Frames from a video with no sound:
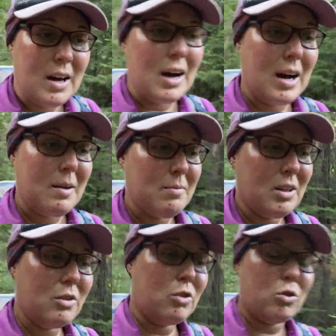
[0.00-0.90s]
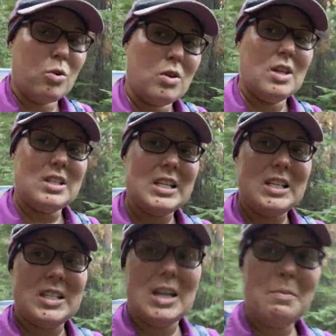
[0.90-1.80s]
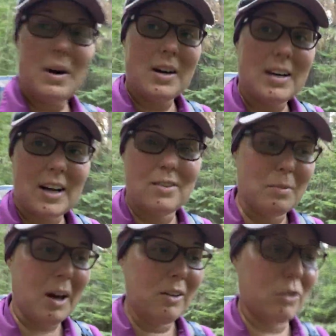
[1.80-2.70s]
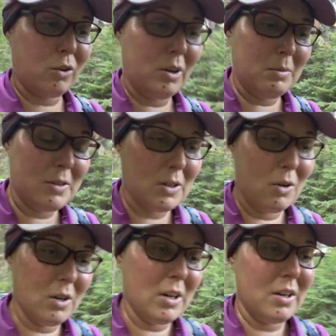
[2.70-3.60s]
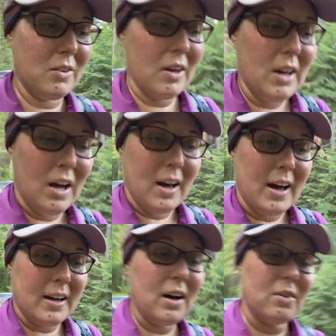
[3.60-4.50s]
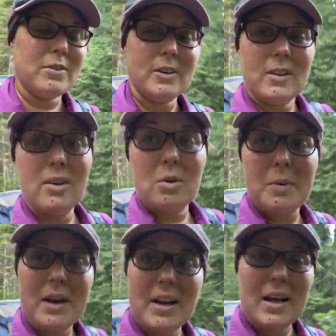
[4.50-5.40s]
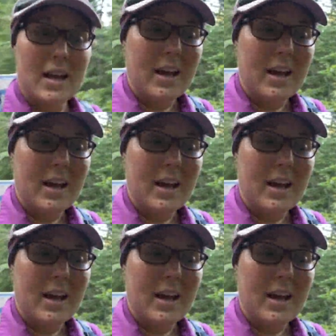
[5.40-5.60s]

little store that's at the state park, got some ice cream and sodas, hung out for a little bit,